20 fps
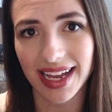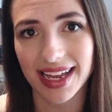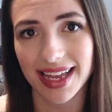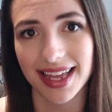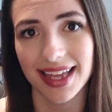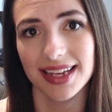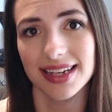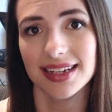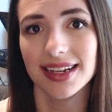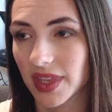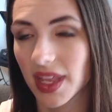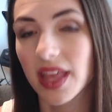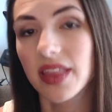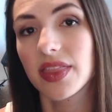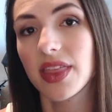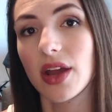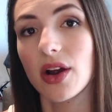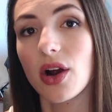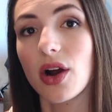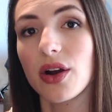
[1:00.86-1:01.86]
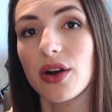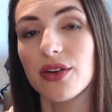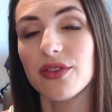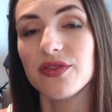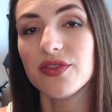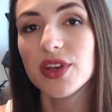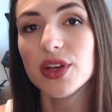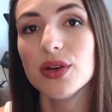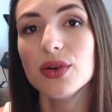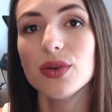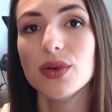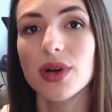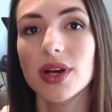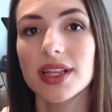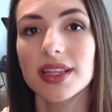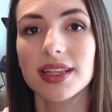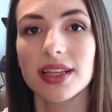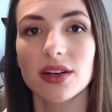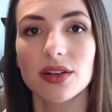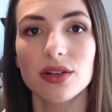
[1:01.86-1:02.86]
it. There are a few
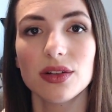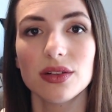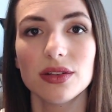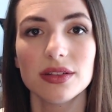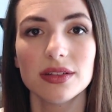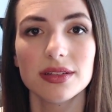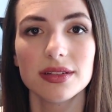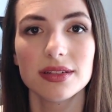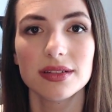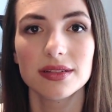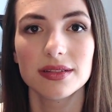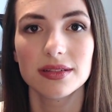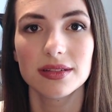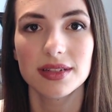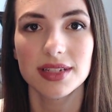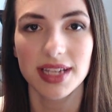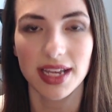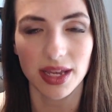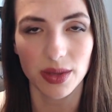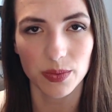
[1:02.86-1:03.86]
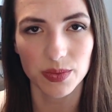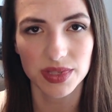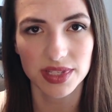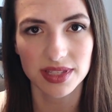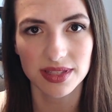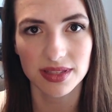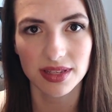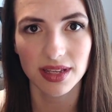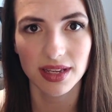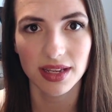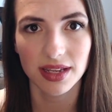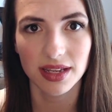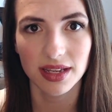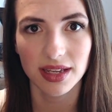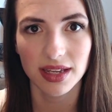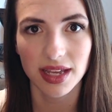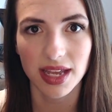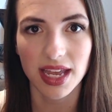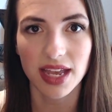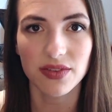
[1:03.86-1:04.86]
little tips
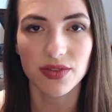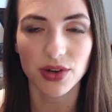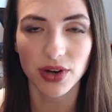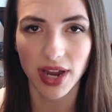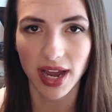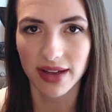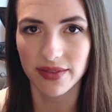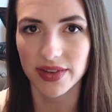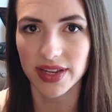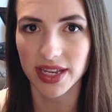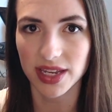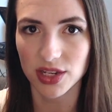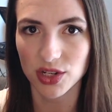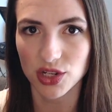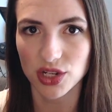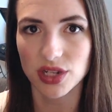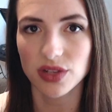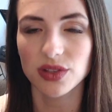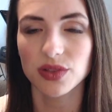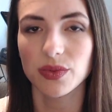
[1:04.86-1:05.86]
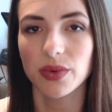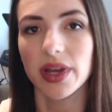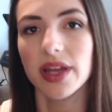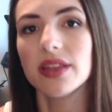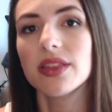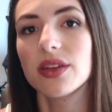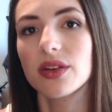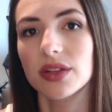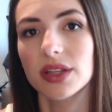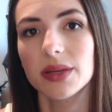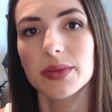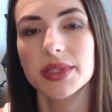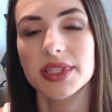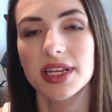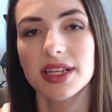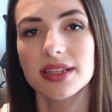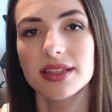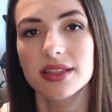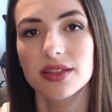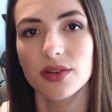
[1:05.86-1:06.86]
if you're having issues with your
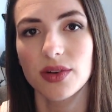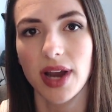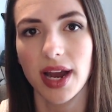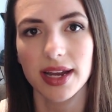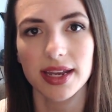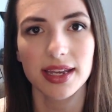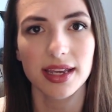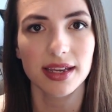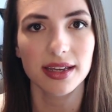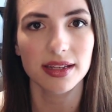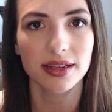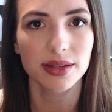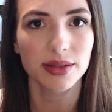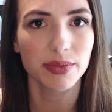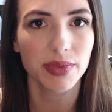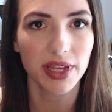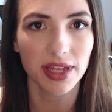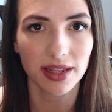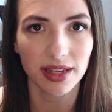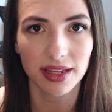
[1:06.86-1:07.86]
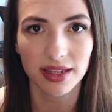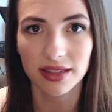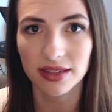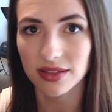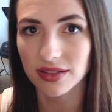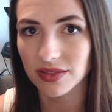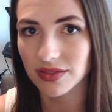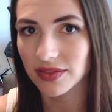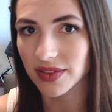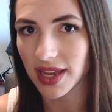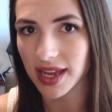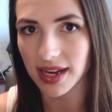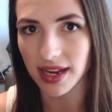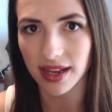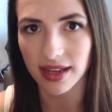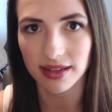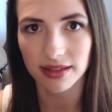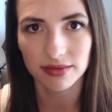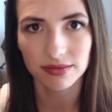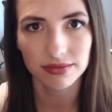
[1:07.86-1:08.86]
LipSense cracking, peeling,
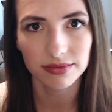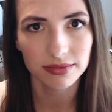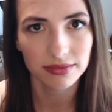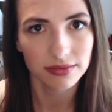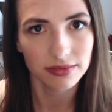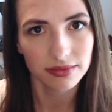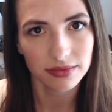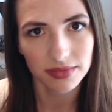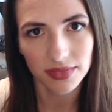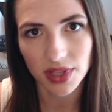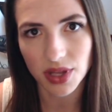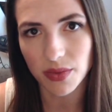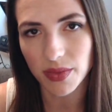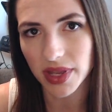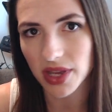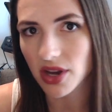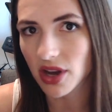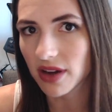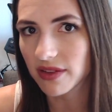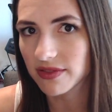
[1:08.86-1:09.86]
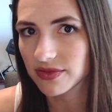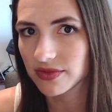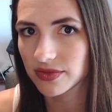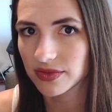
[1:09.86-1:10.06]
fading, coming off